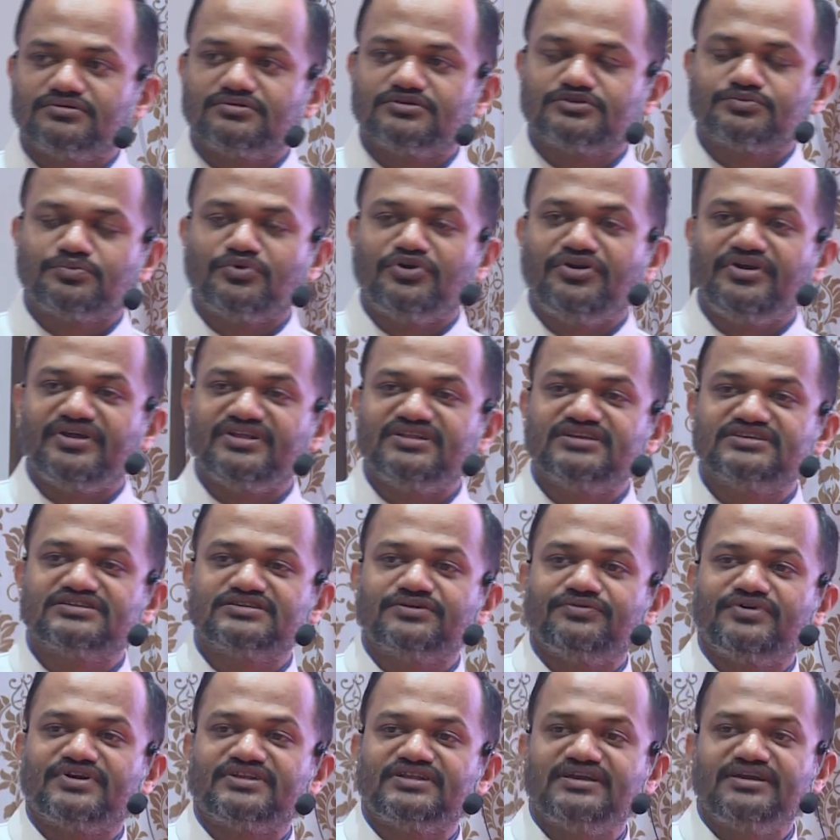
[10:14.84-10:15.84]
spontaneous
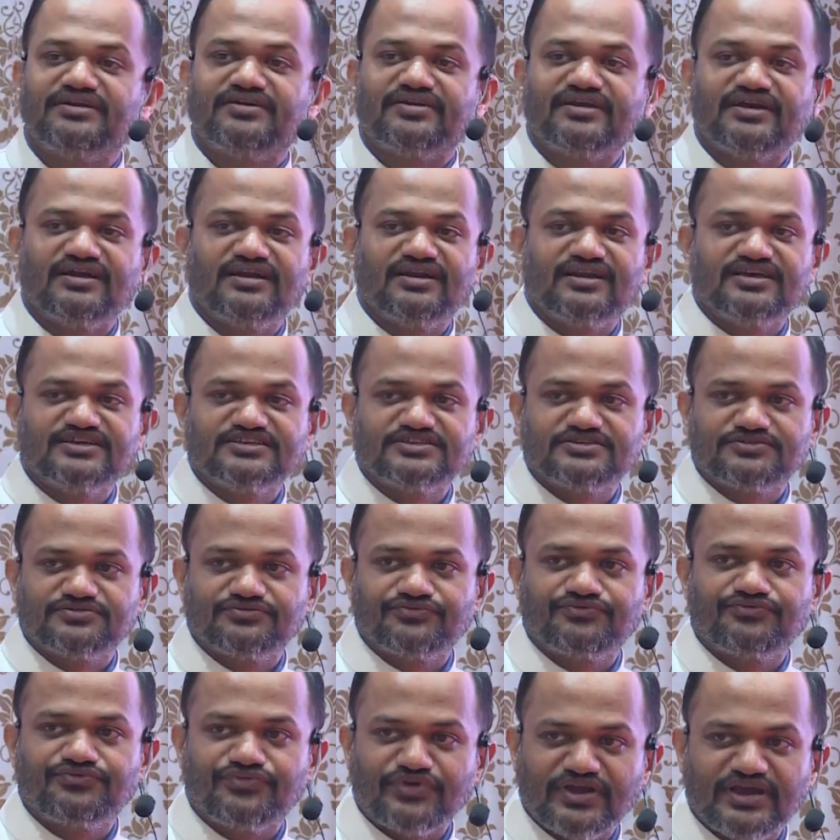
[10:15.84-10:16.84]
awakening trial has
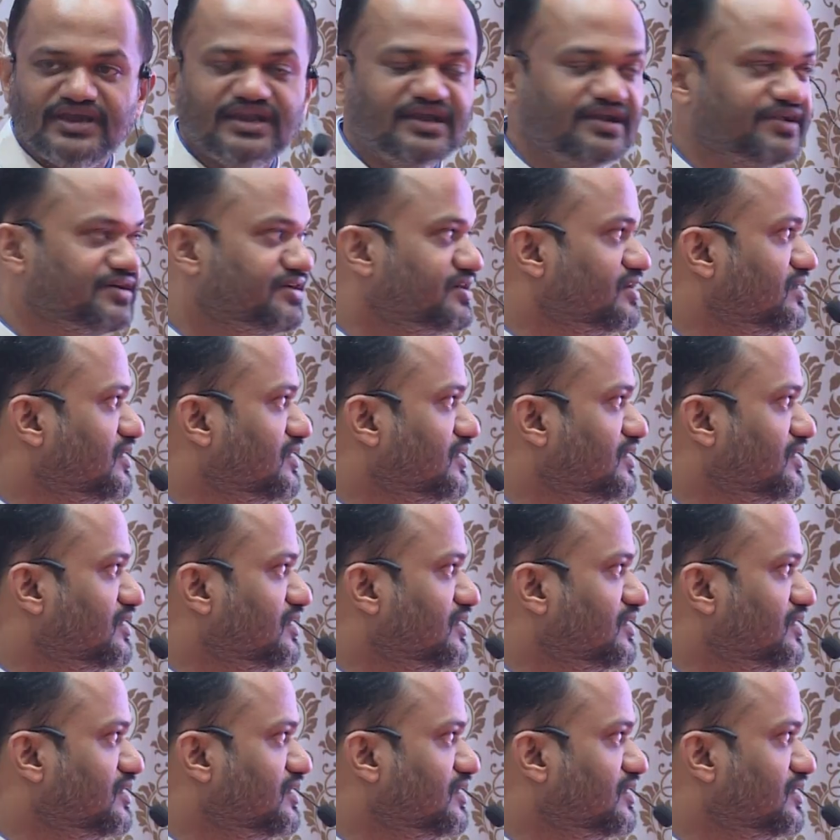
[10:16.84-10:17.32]
failed.